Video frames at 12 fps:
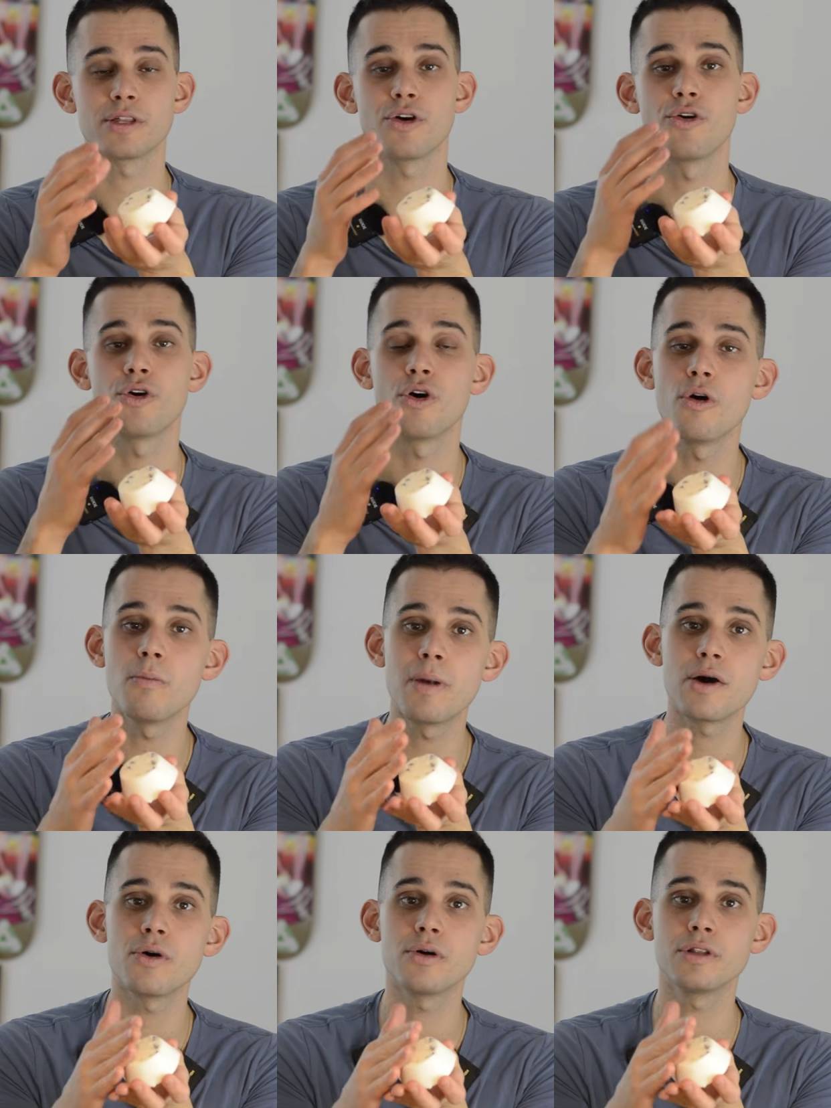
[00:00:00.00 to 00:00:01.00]

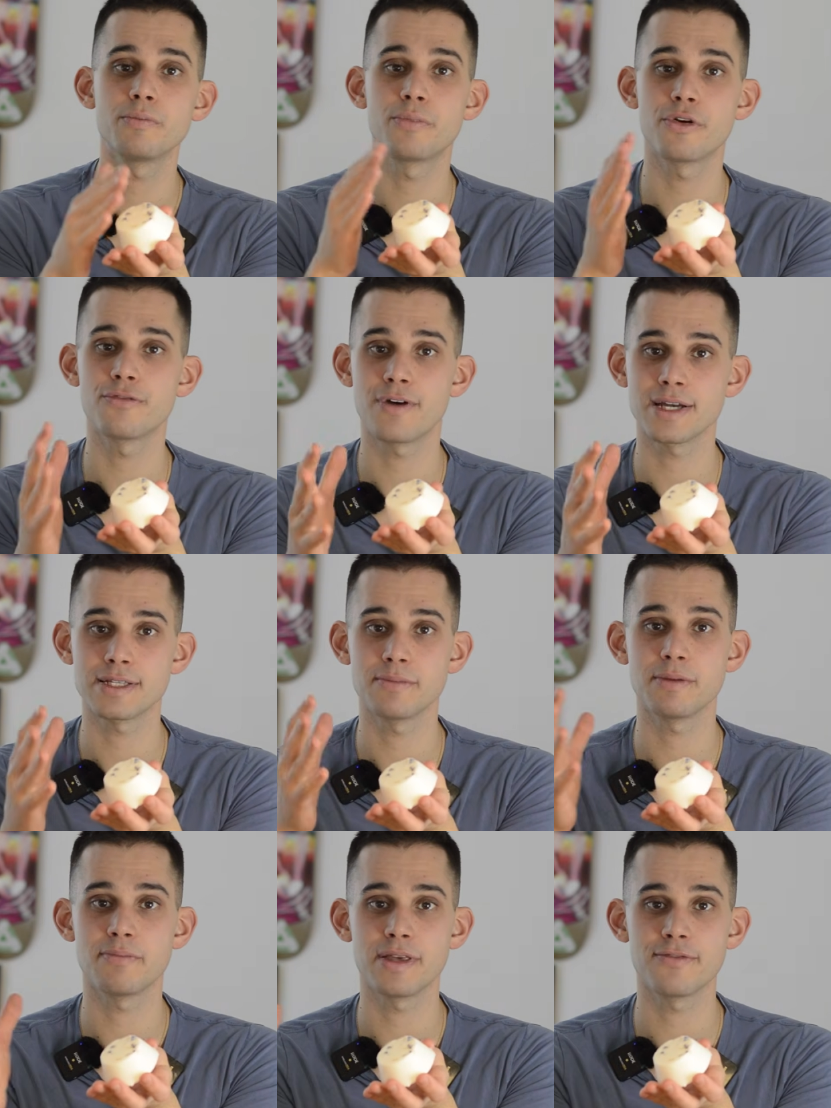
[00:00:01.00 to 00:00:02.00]
jojoba oil,
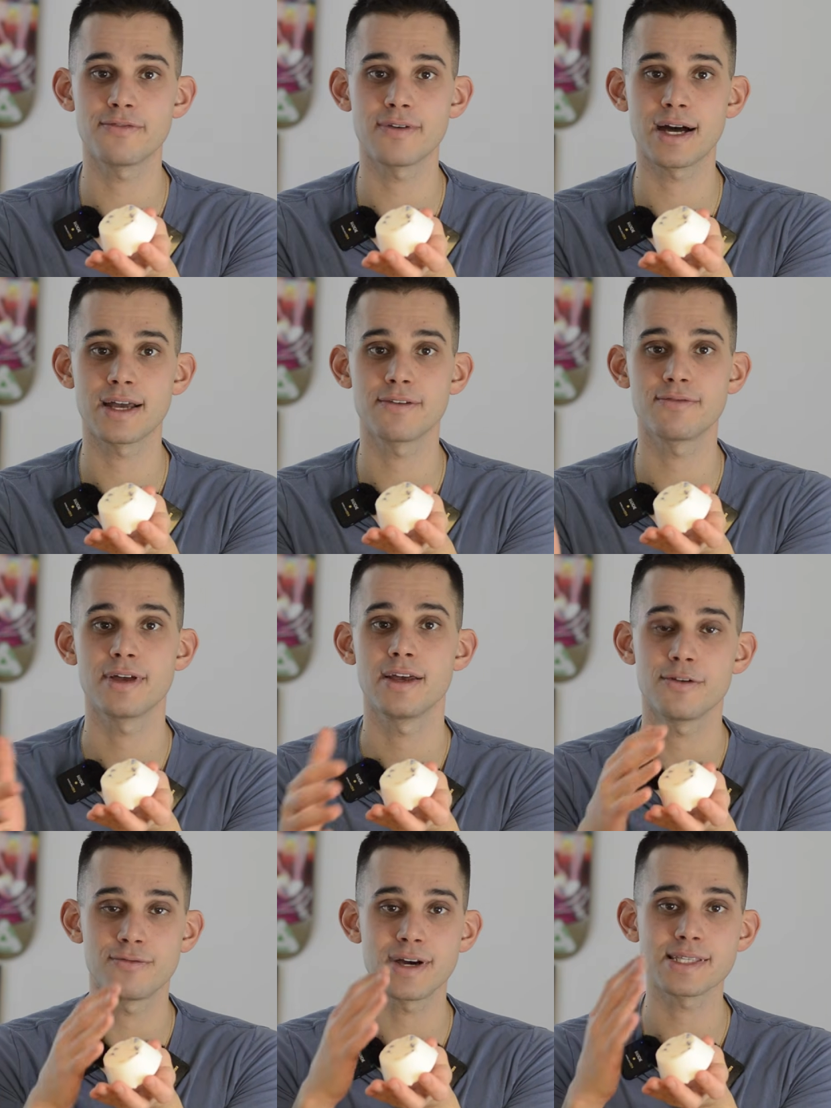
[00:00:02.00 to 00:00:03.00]
provitamin B5,
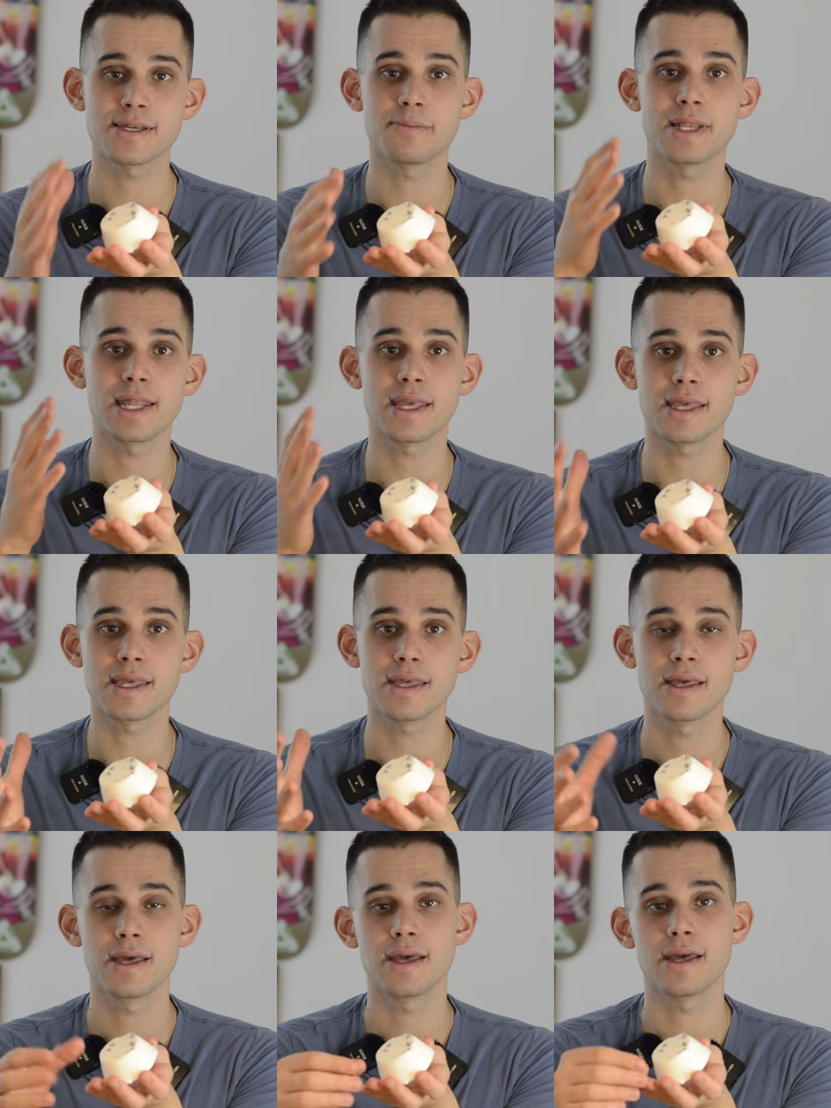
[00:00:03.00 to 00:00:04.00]
vitamin E,
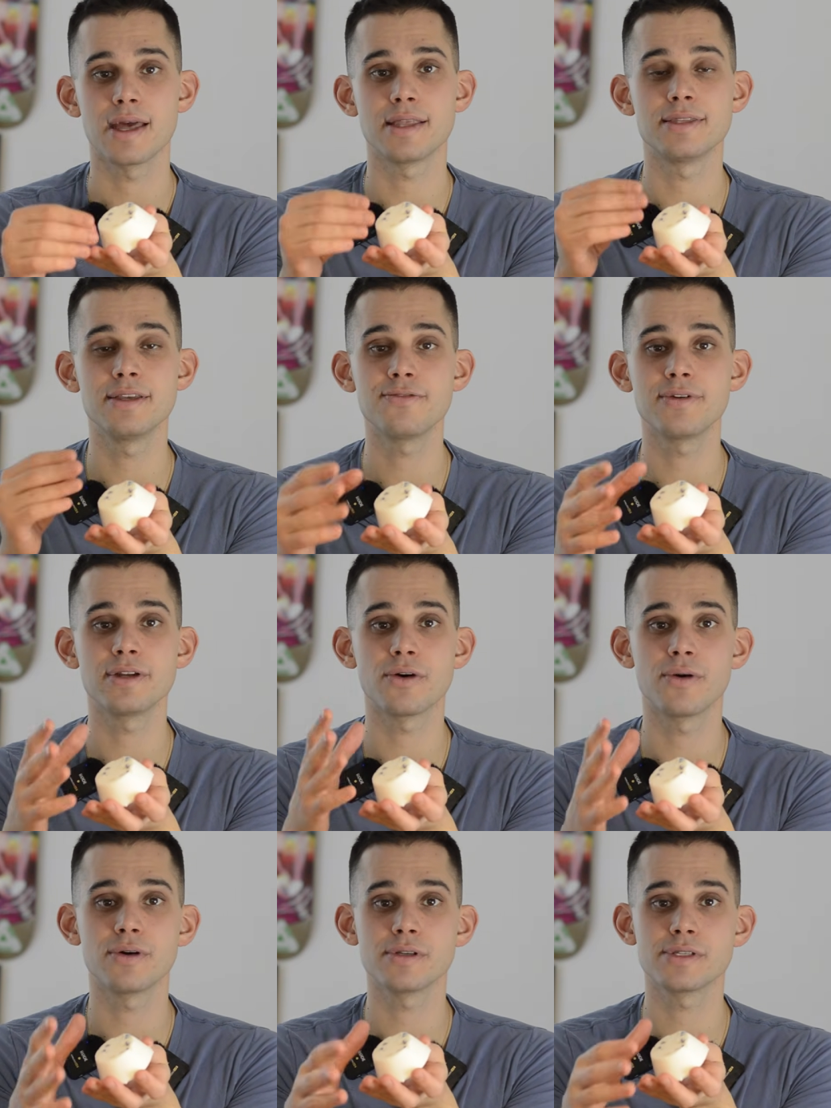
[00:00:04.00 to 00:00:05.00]
and different
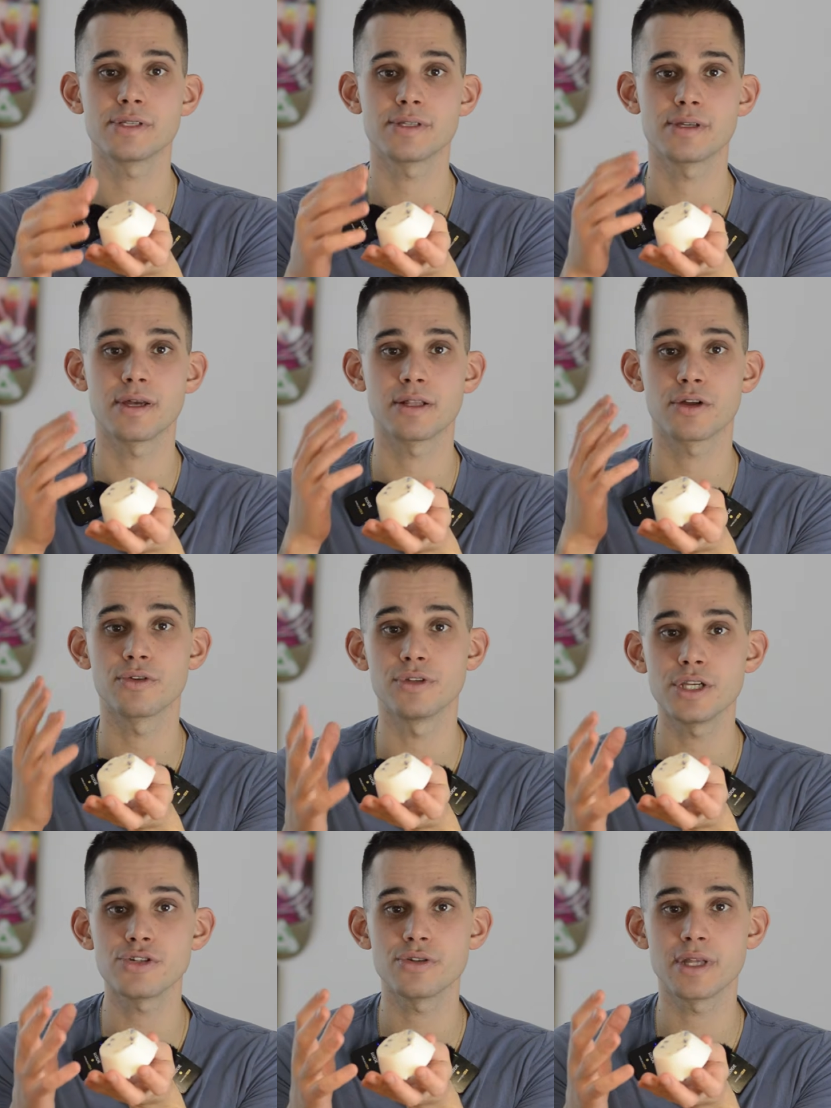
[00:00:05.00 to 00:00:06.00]
oils and
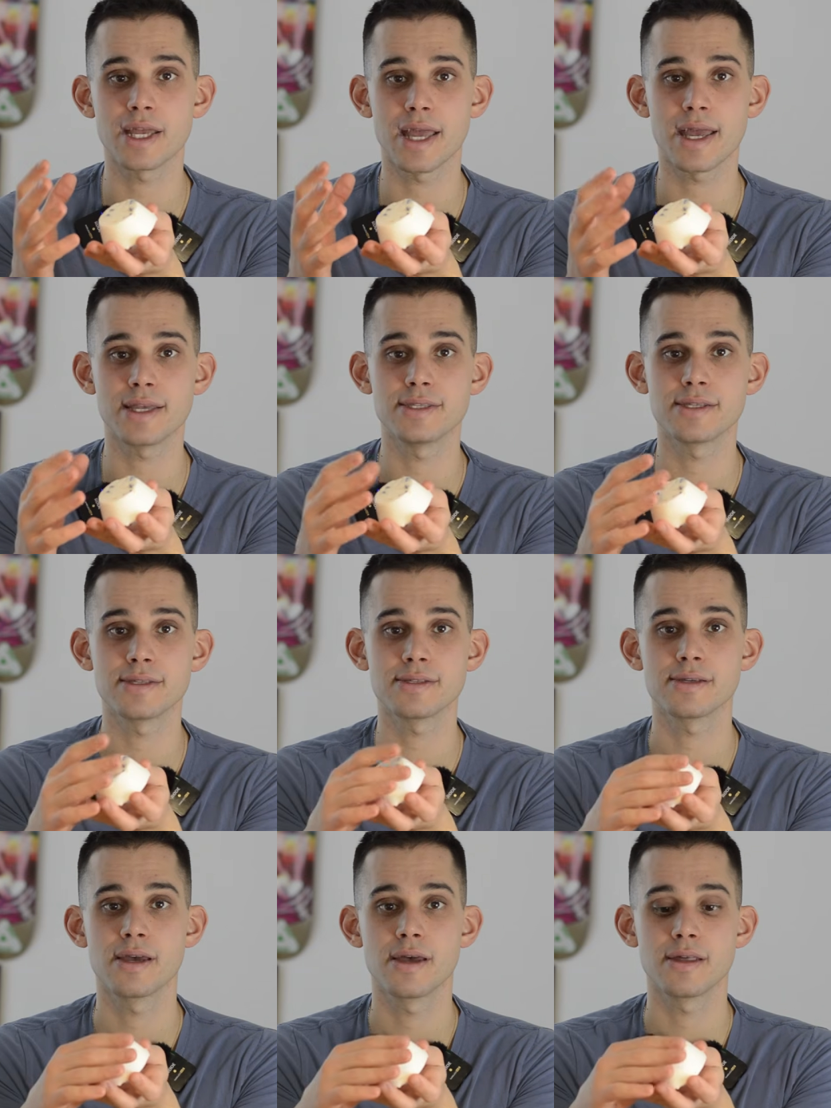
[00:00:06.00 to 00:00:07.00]
conditioning
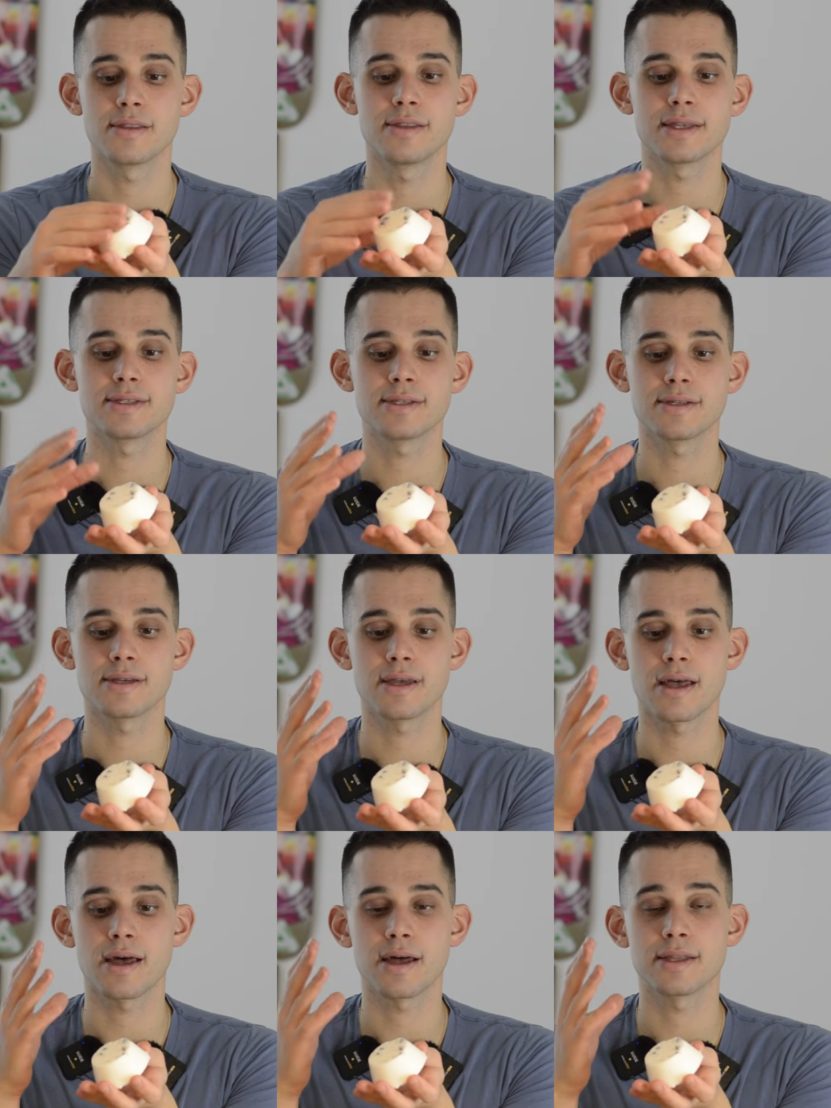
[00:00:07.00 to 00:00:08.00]
agents that
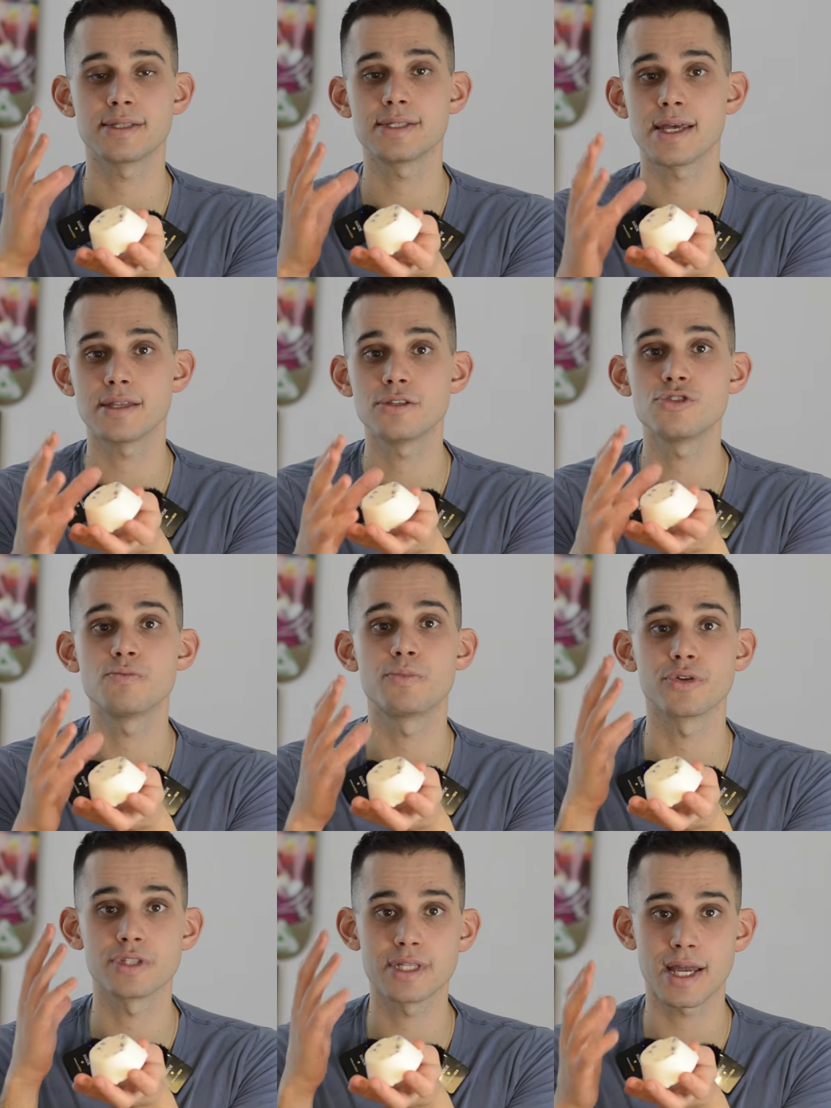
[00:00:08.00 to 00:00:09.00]
tend to
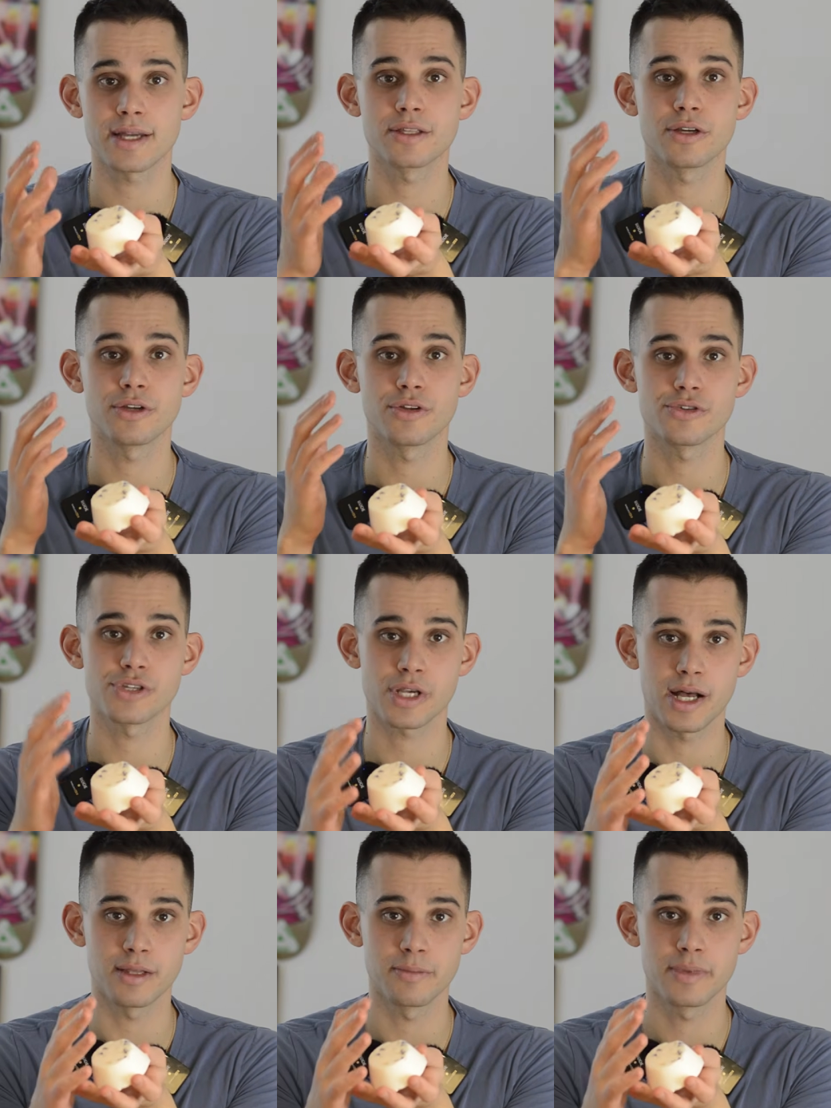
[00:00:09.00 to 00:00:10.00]
protect your
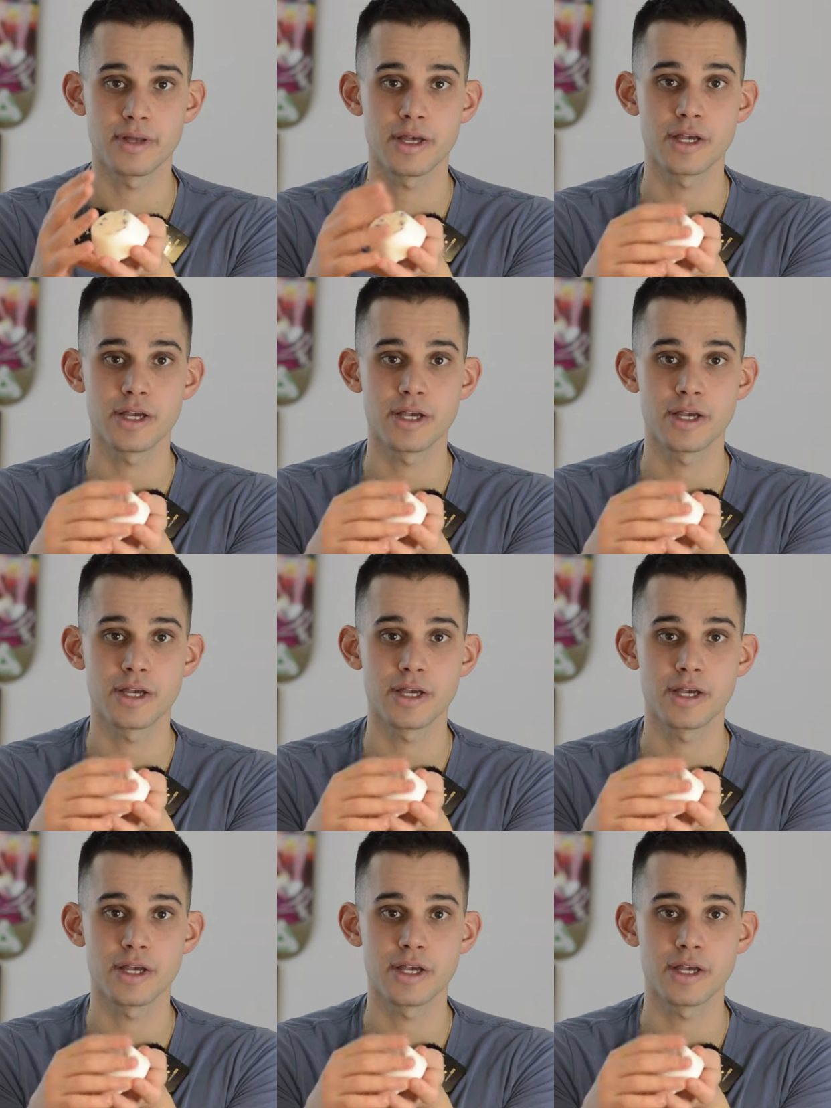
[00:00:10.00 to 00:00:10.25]
scalp.